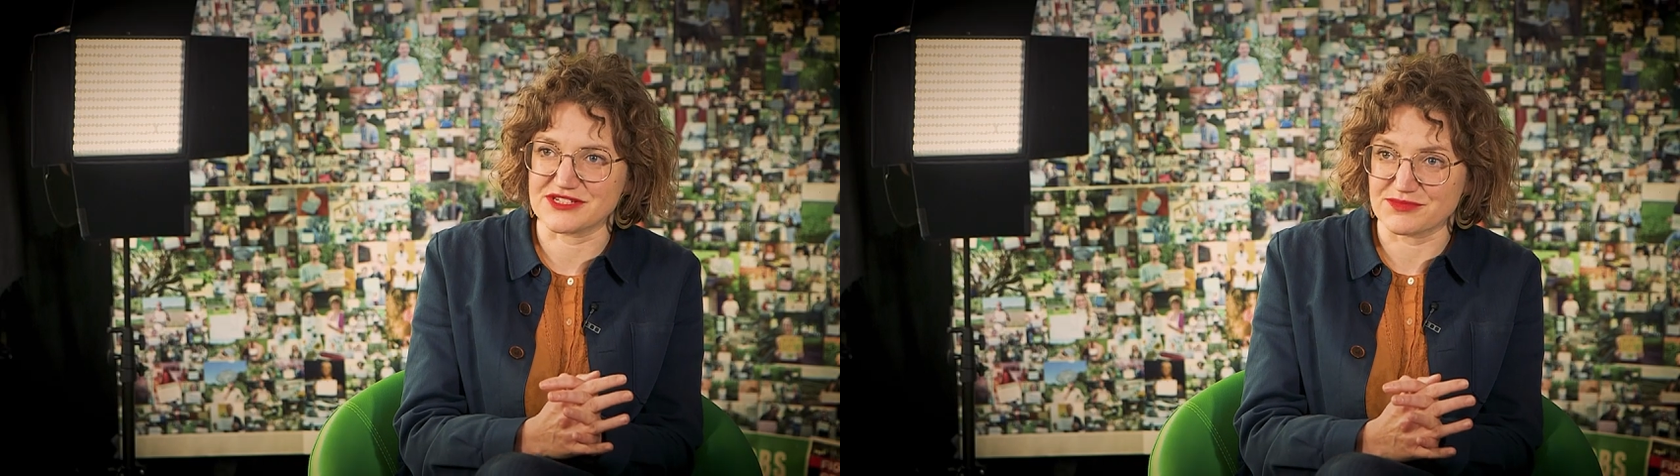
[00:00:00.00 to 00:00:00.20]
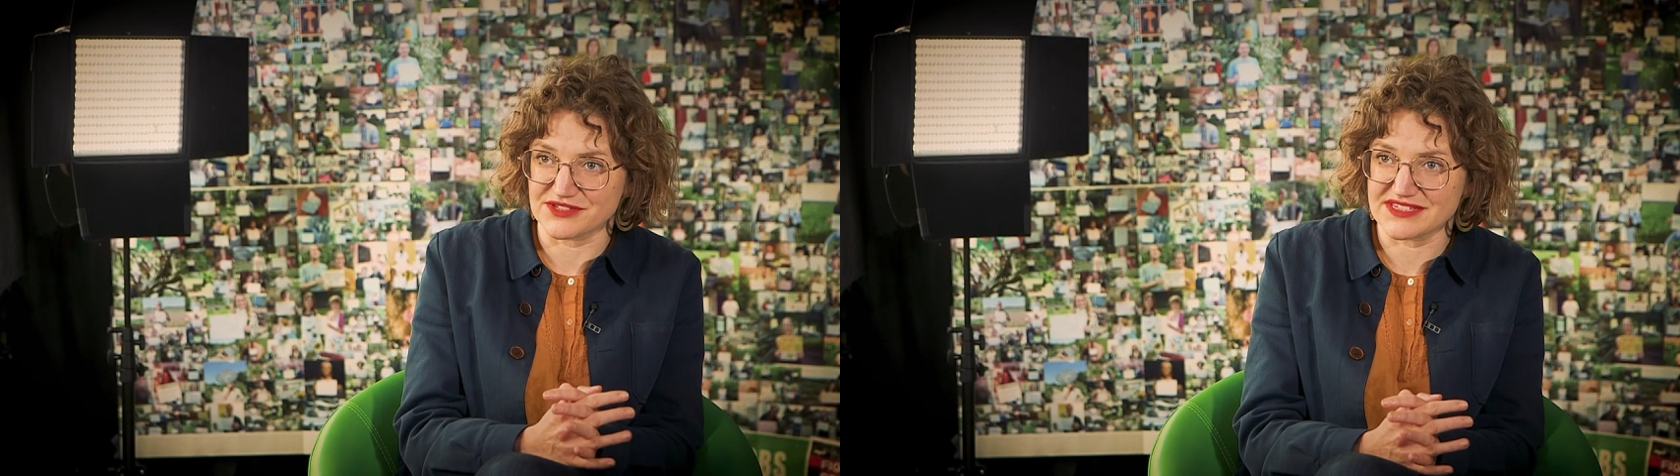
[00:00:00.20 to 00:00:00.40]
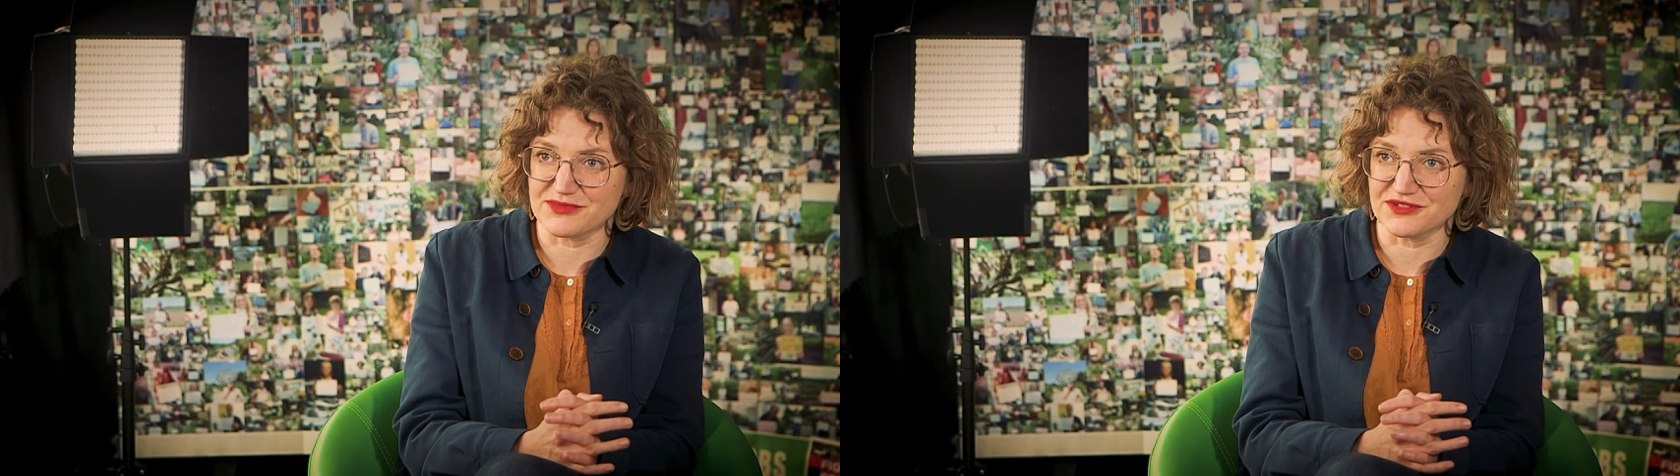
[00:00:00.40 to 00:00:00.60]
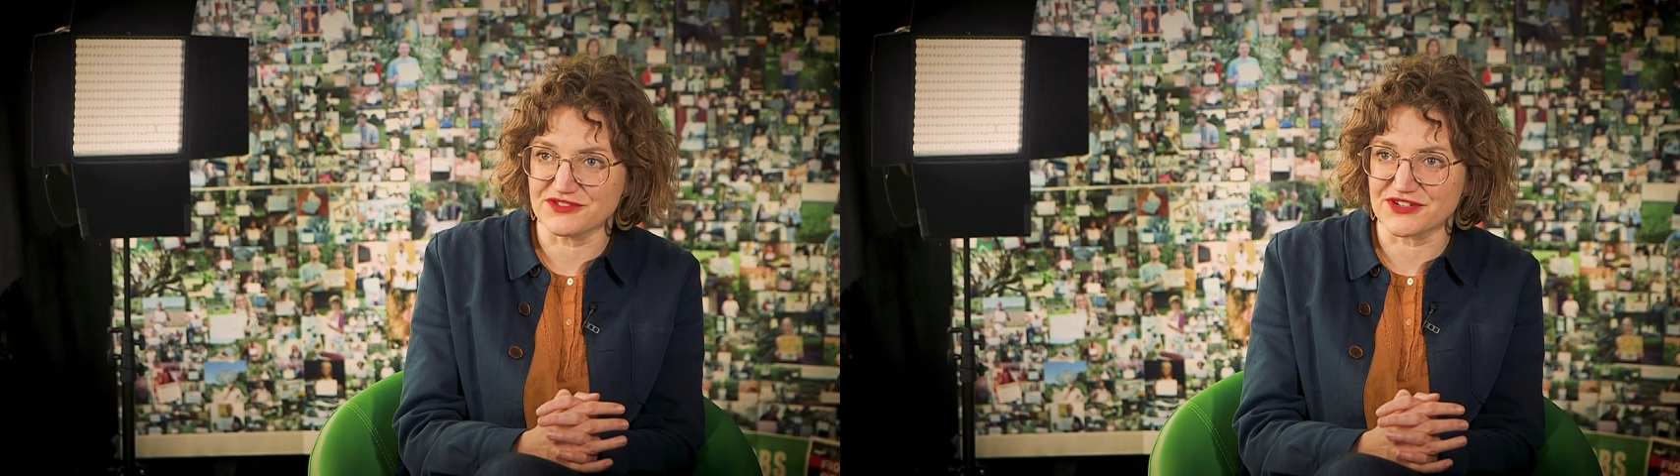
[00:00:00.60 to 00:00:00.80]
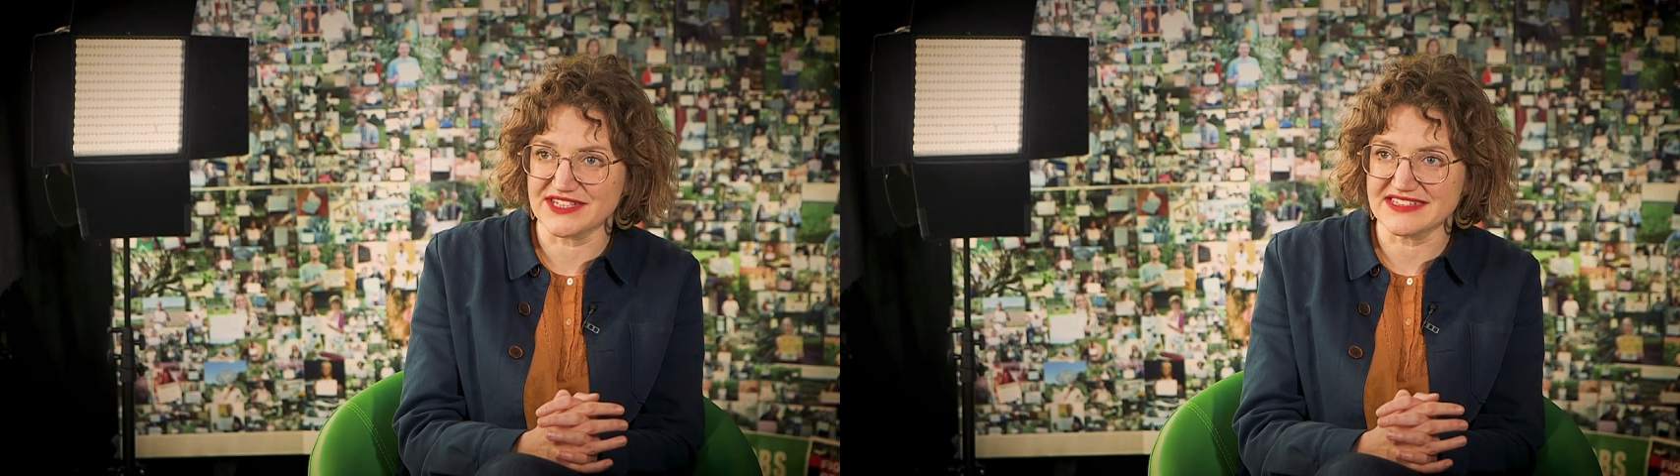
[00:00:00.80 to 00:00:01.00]
responsible
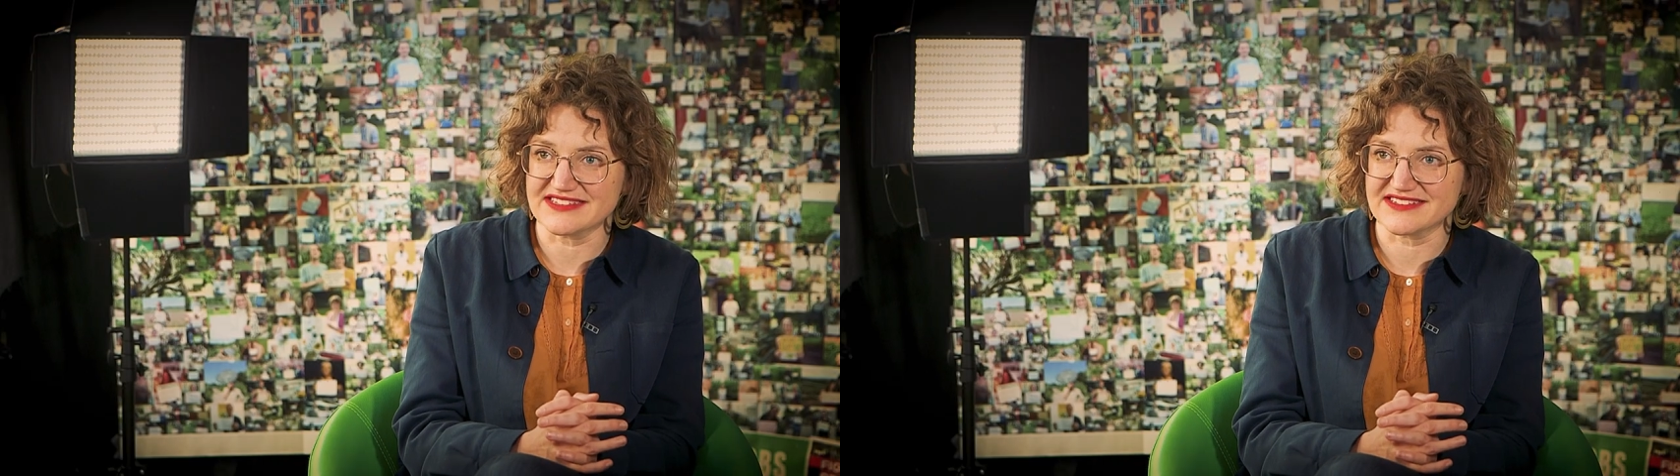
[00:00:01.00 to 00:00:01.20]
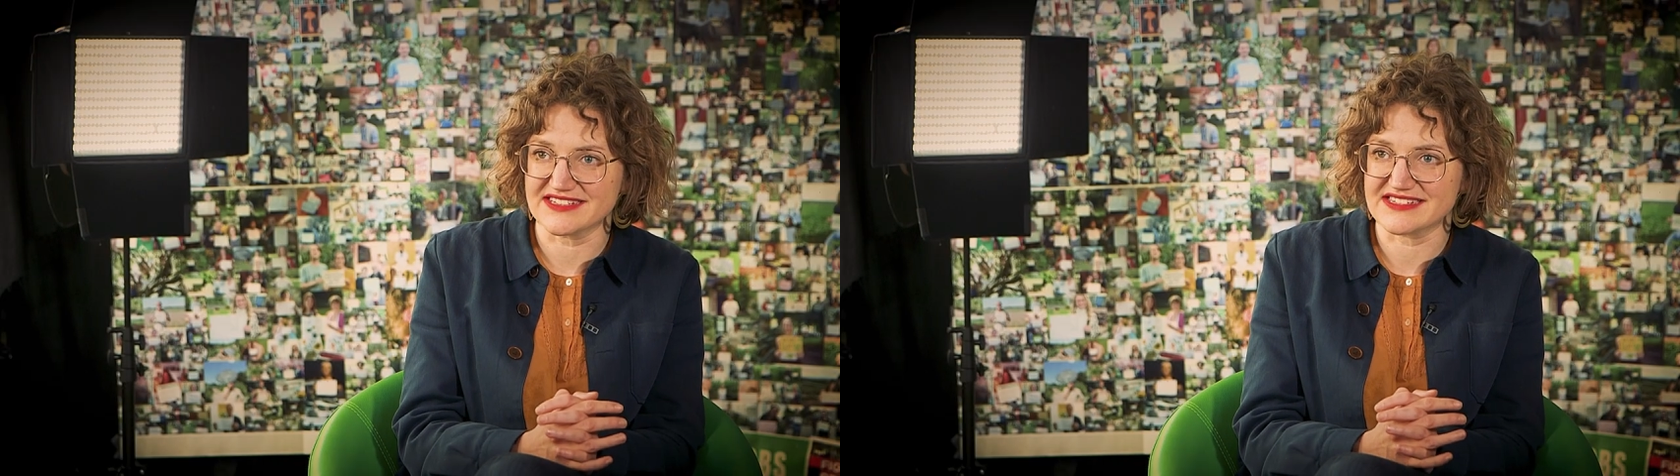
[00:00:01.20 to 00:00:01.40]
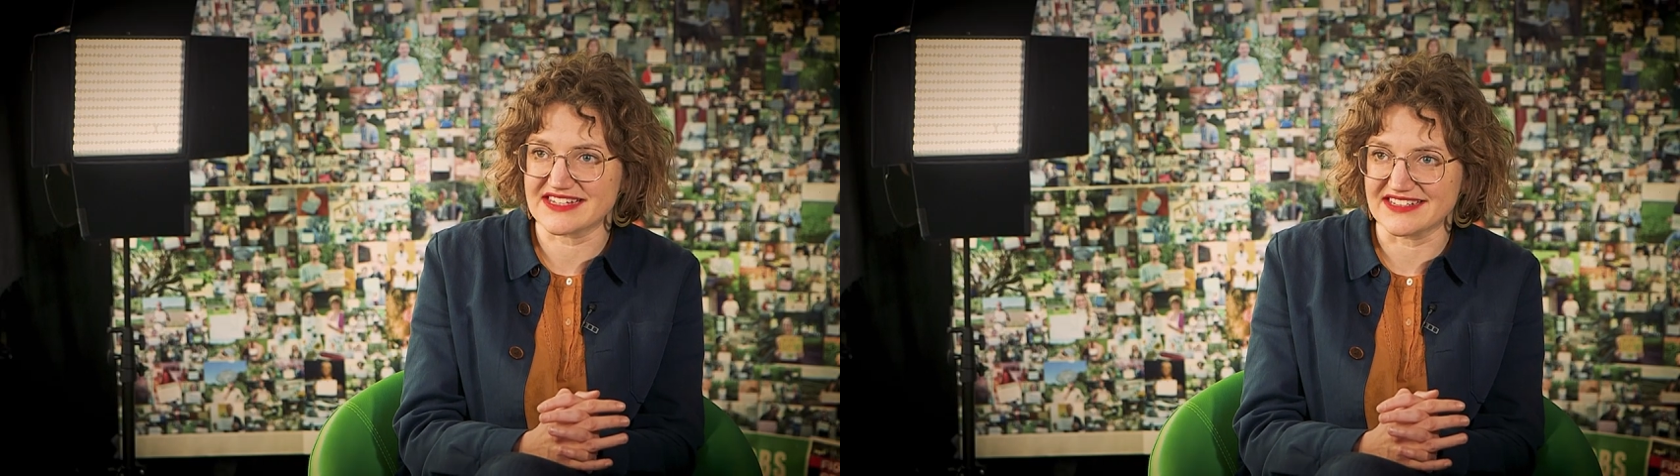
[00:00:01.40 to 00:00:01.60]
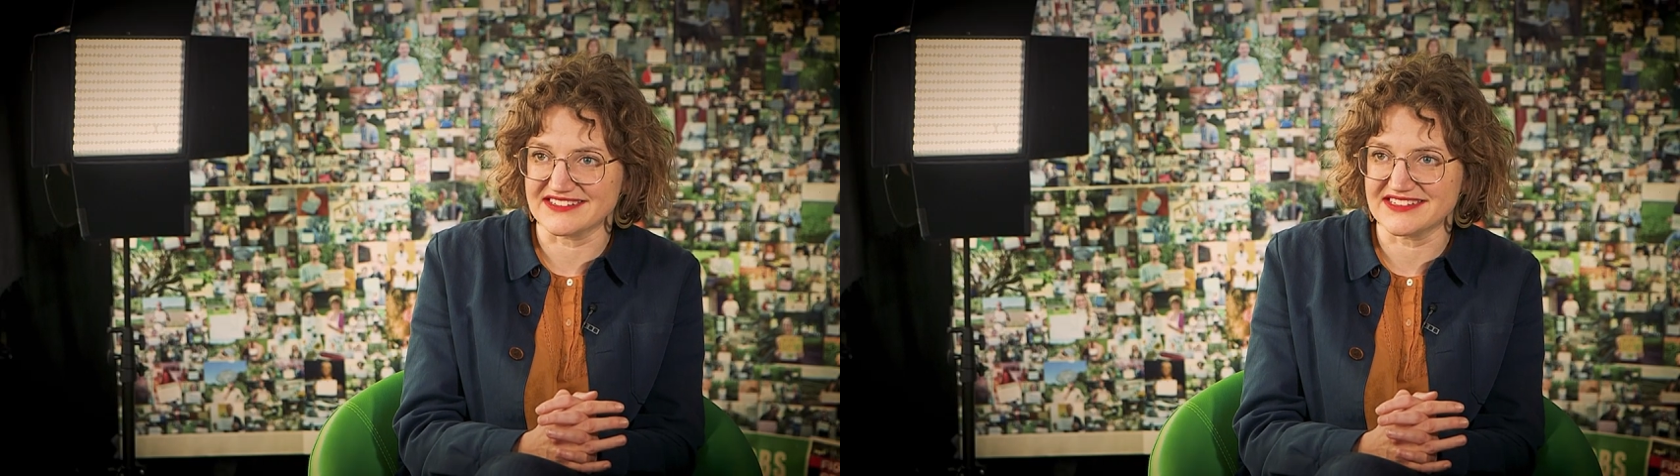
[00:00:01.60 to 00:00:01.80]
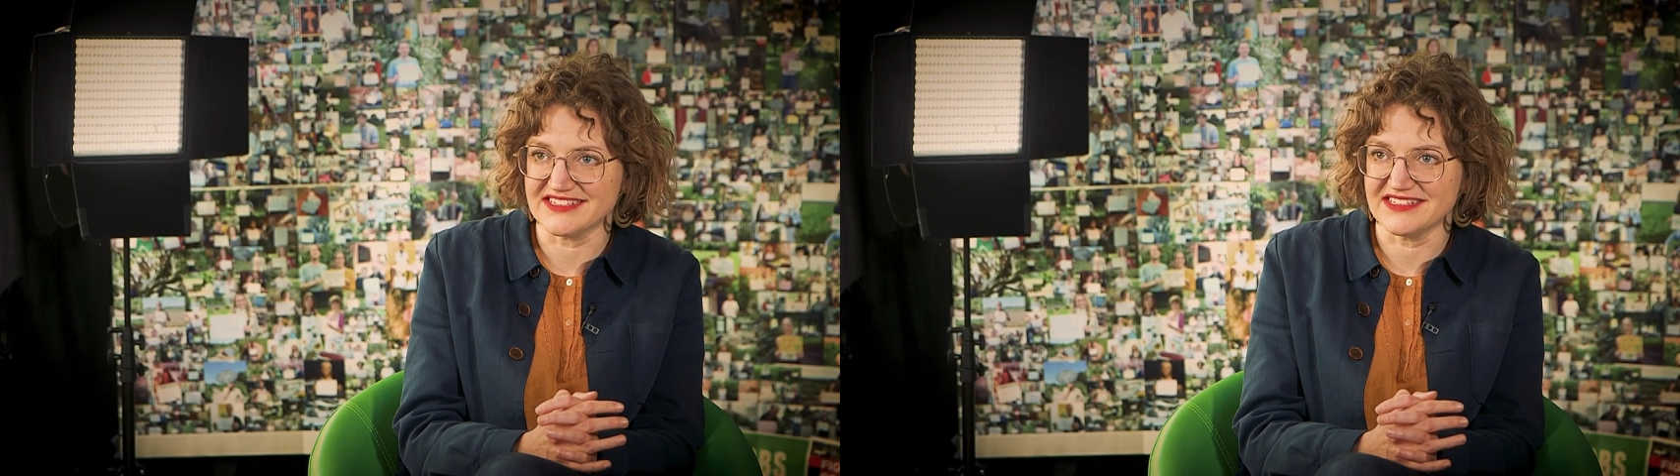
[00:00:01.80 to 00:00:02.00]
for it, is
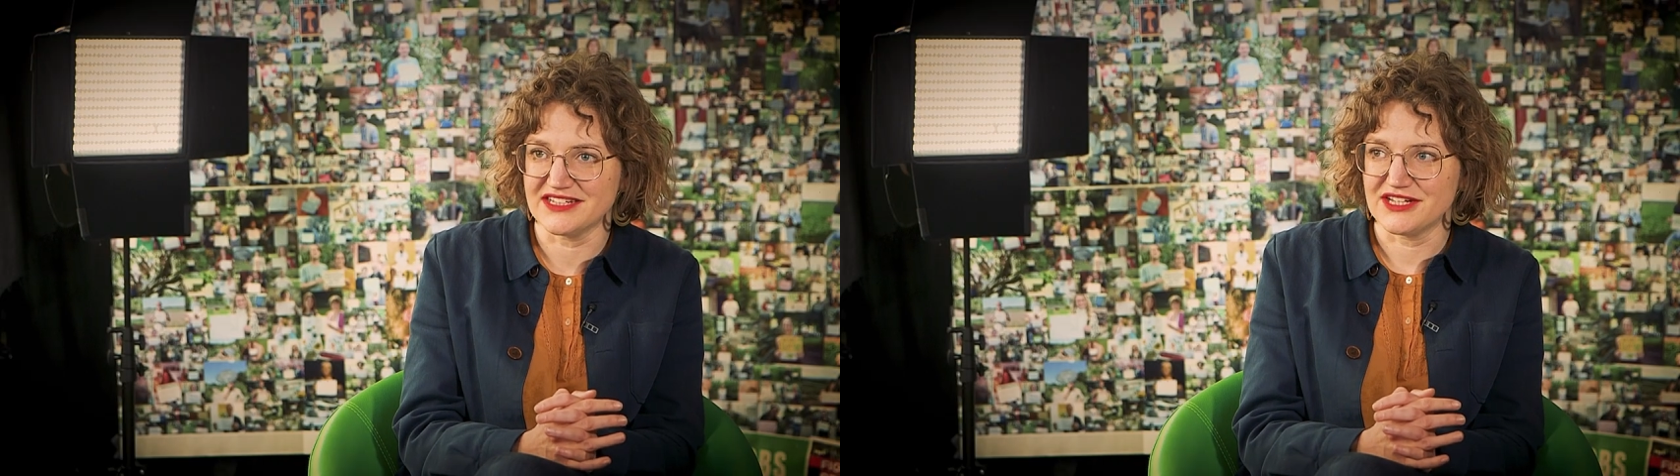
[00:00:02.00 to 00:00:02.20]
guilty,